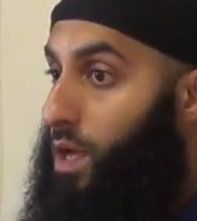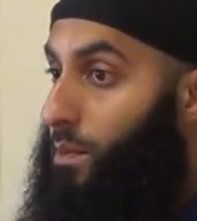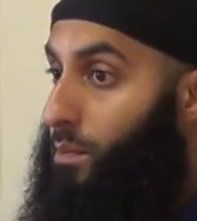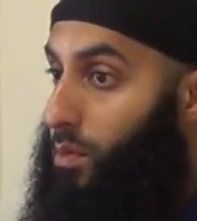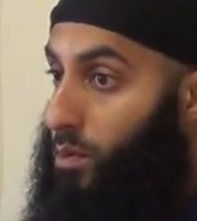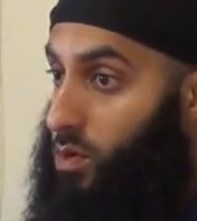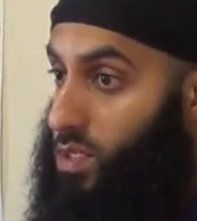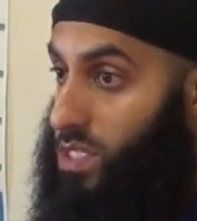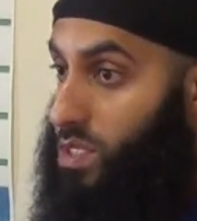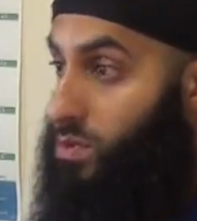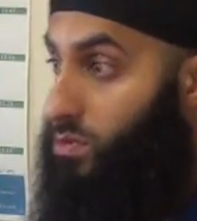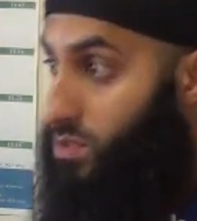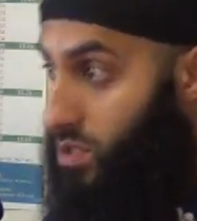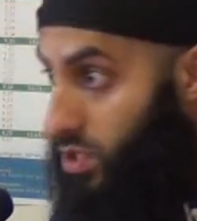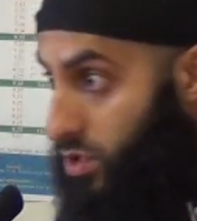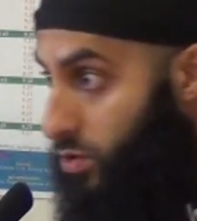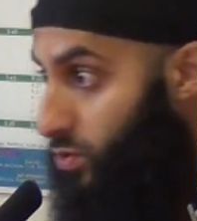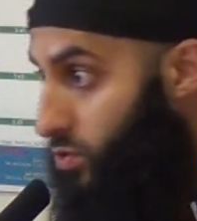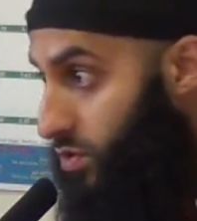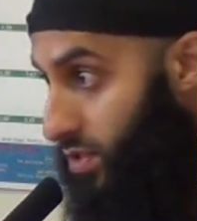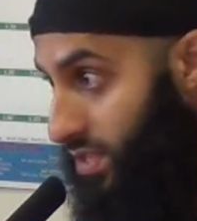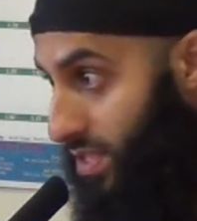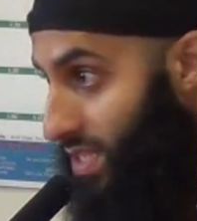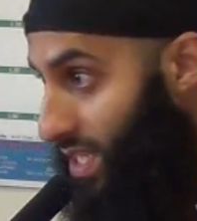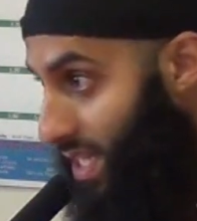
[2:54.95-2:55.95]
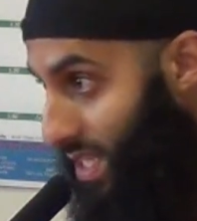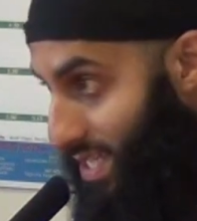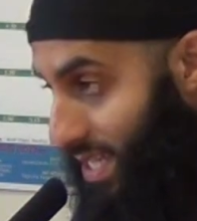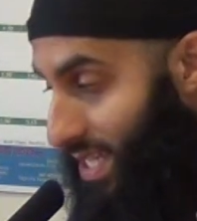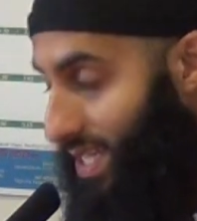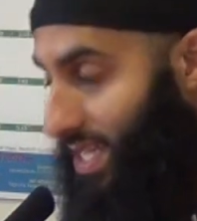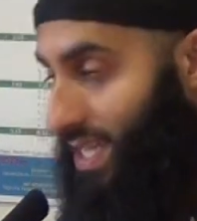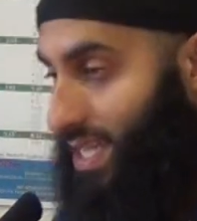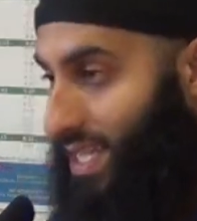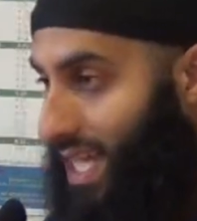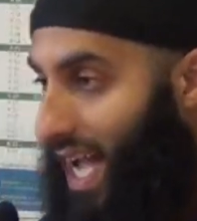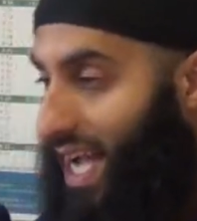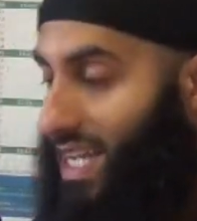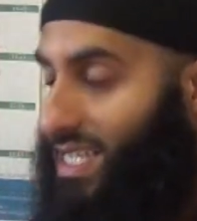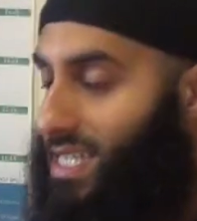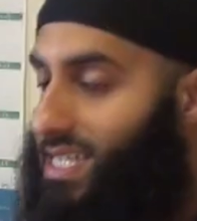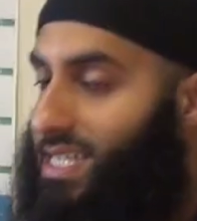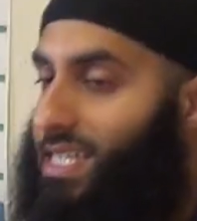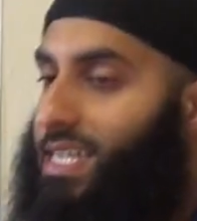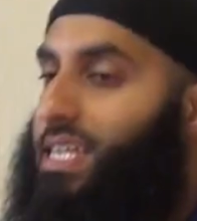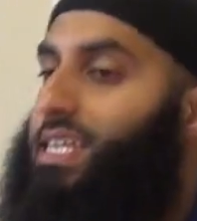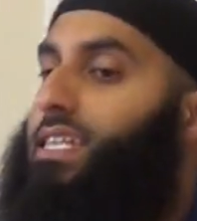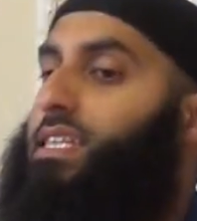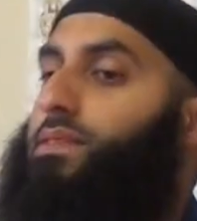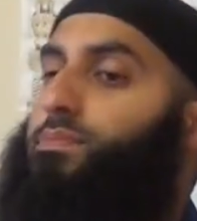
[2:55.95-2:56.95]
because he was too sick to
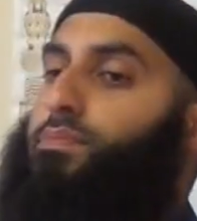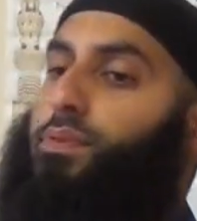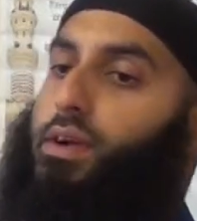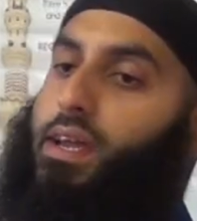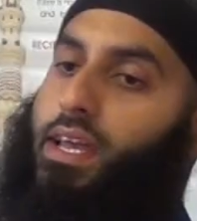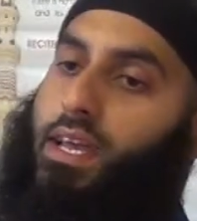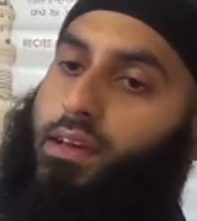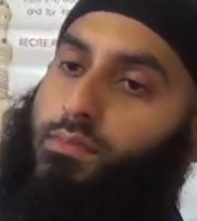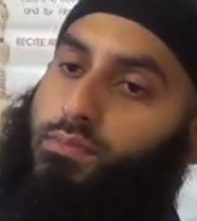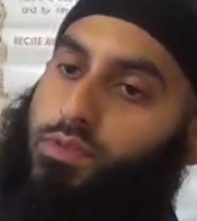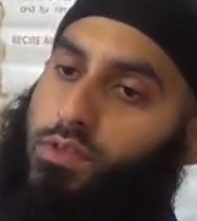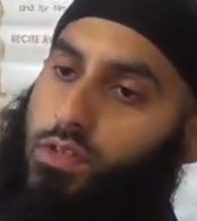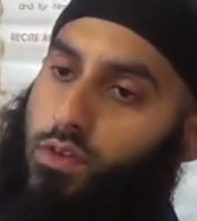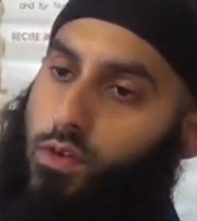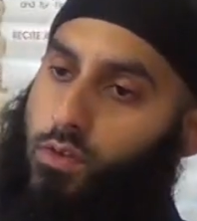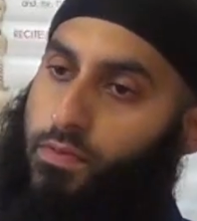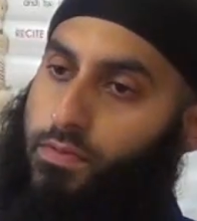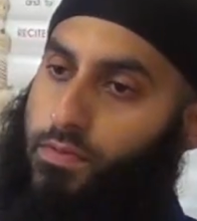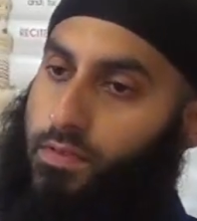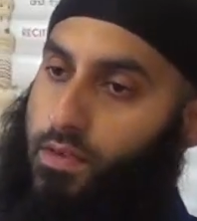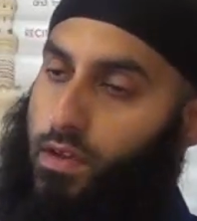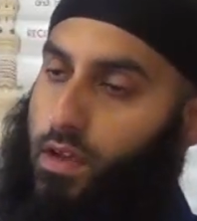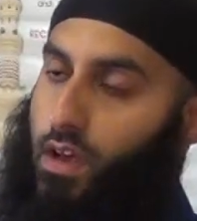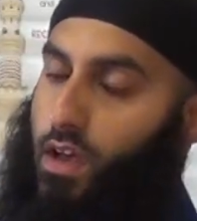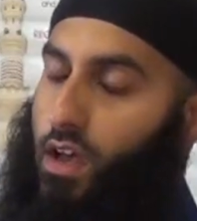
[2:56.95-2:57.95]
actually lead the prayer himself.